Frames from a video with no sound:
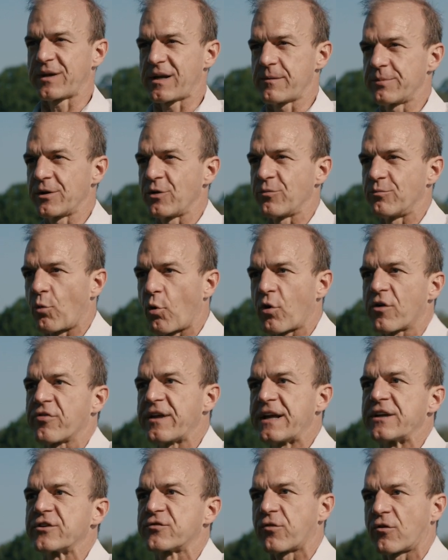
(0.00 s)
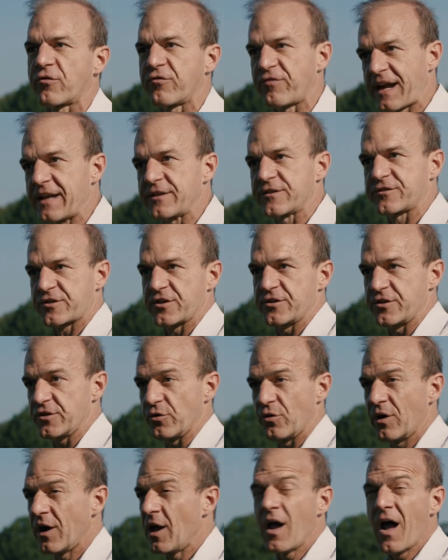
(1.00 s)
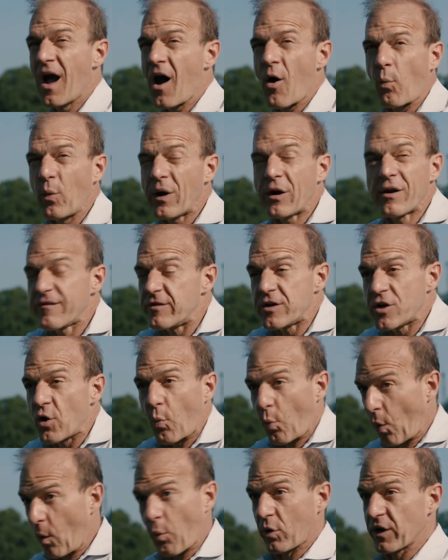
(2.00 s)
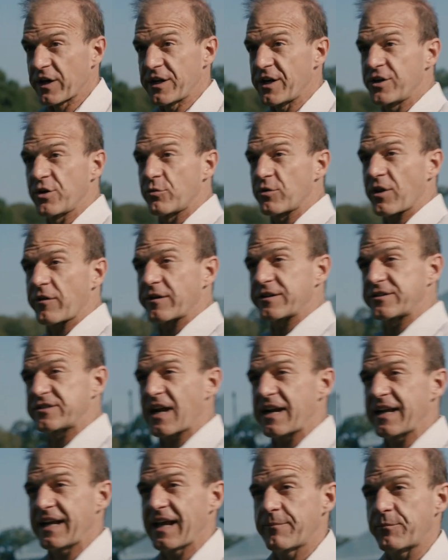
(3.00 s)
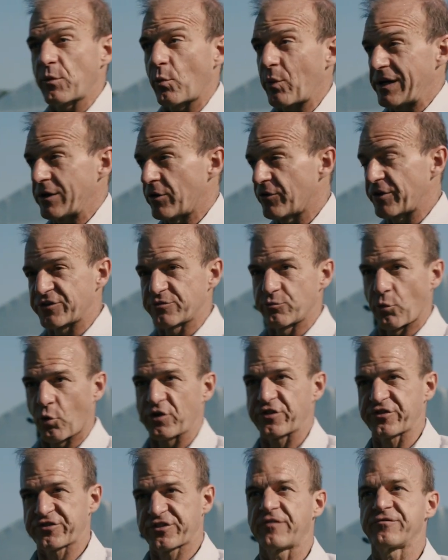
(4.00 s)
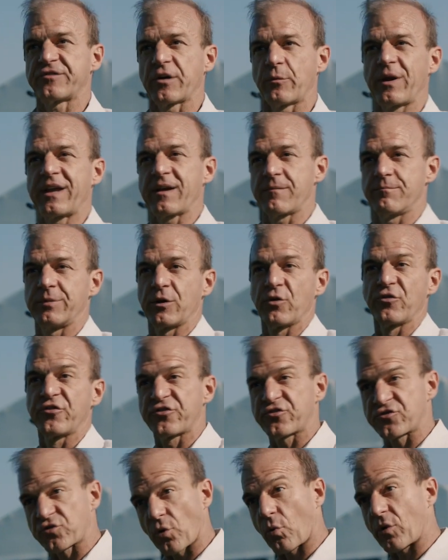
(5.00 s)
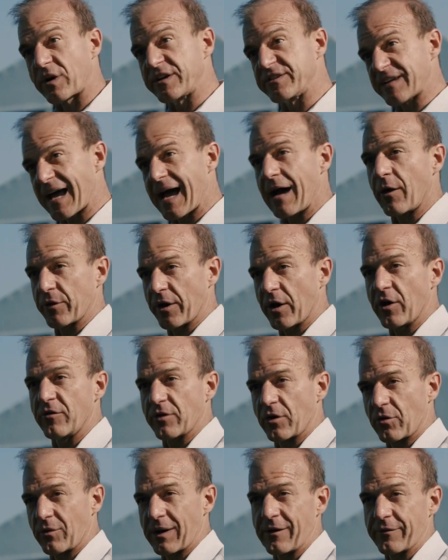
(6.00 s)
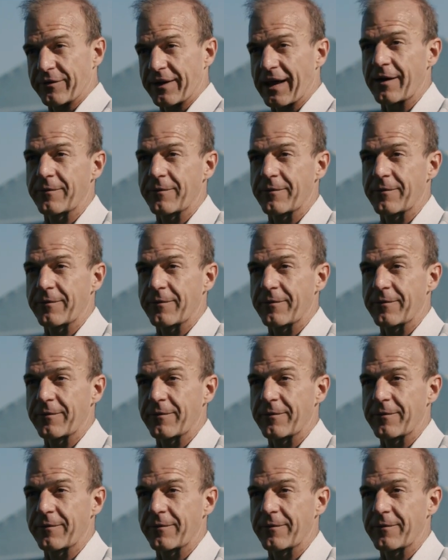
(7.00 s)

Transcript: so we can build more things for fans to do. We don't even know what we're going to do with all this data yet, but we know there's more stuff that we can build stories out of around